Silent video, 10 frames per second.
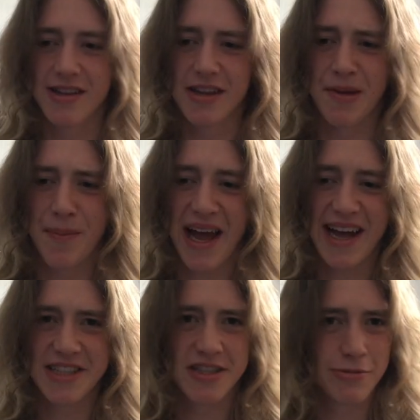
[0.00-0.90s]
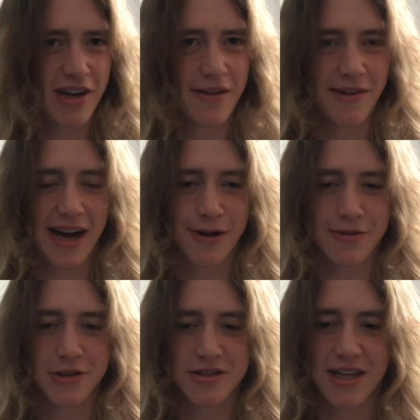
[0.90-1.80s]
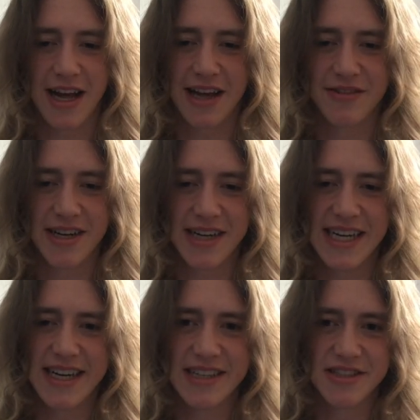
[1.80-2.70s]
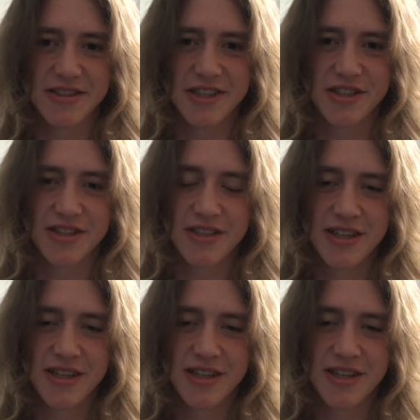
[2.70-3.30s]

the past 12 hours, and, like, it is just,